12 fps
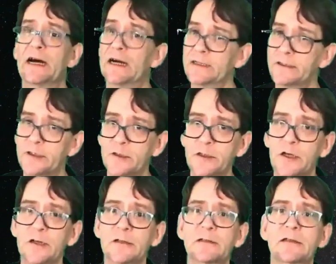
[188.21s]
under
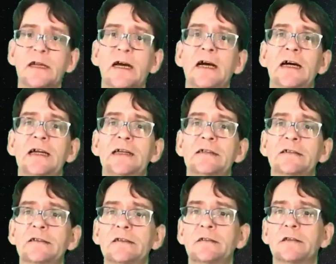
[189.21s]
dark
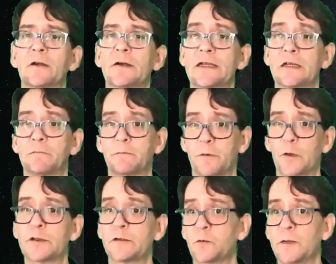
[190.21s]
skies during the
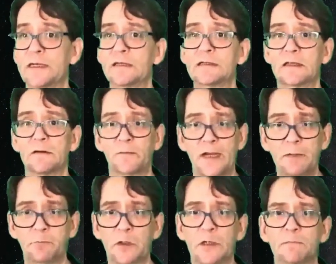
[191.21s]
first weeks of
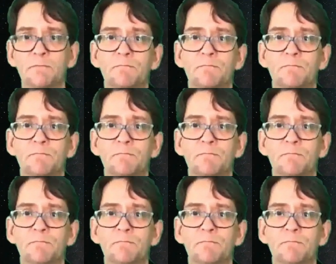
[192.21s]
April.